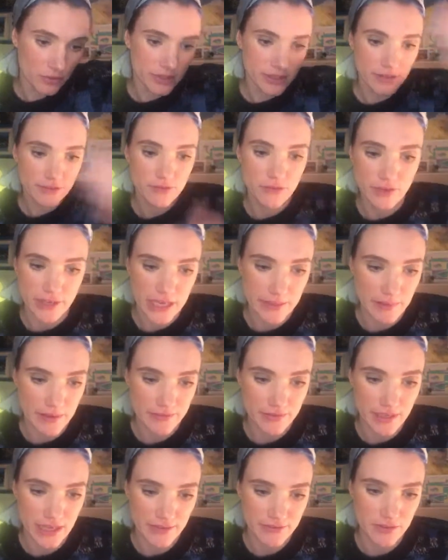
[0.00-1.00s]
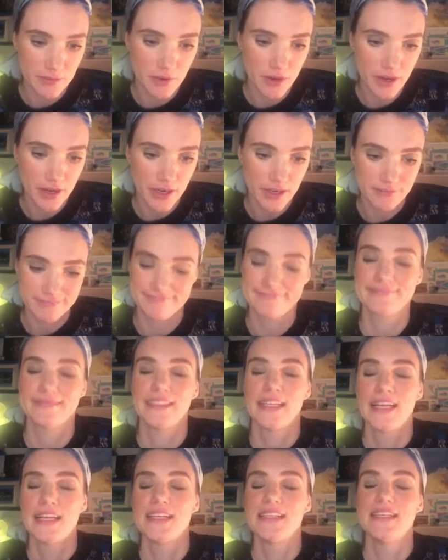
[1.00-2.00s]
in at 4 AM after the after party.
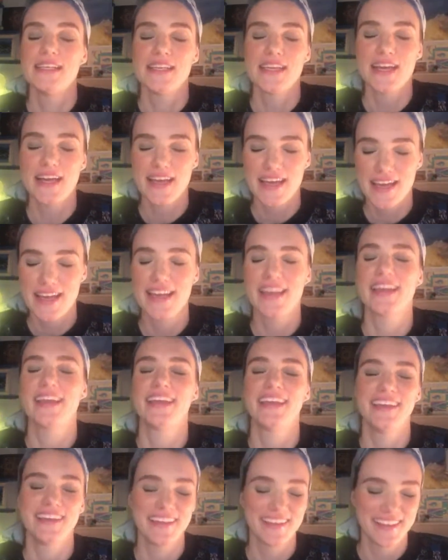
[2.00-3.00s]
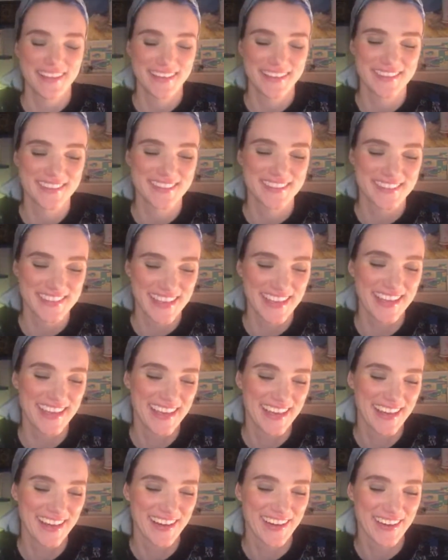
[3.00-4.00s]
Nice.
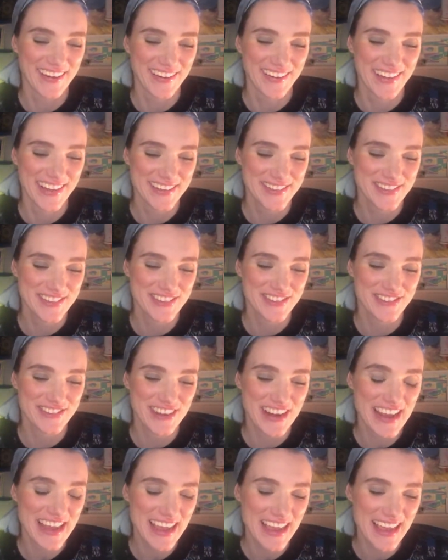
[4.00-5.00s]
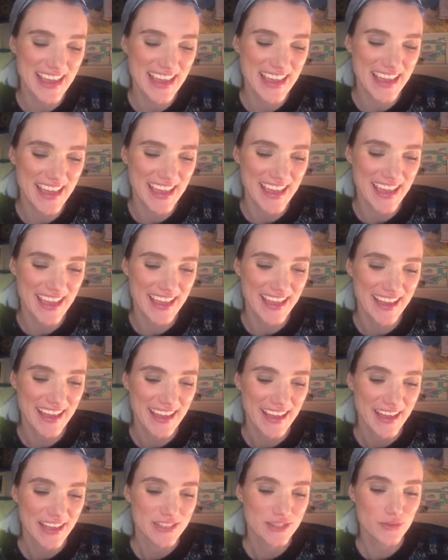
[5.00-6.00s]
Oh, that's great.
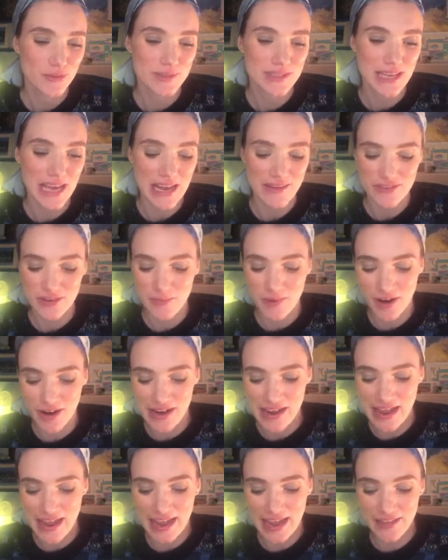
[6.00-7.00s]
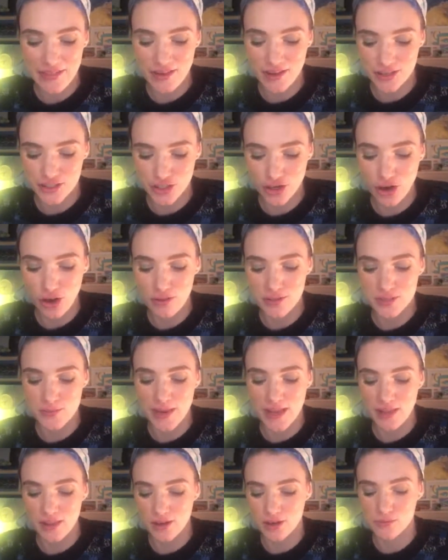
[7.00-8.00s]
So was the after party at the Usher Hall as
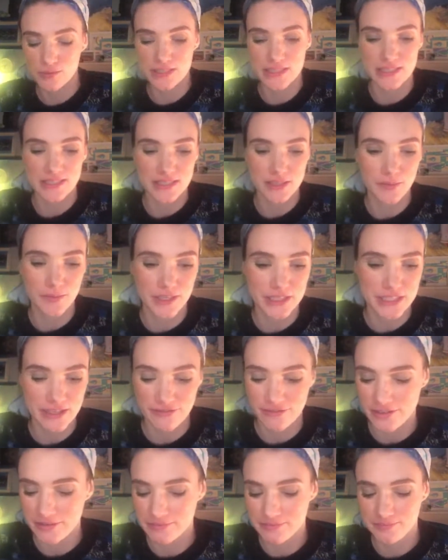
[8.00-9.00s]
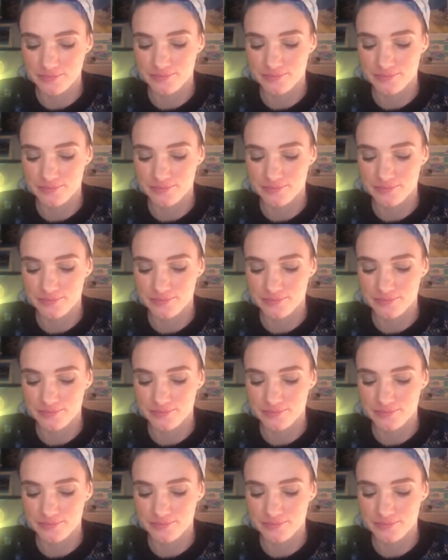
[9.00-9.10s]
well, or was it somewhere different?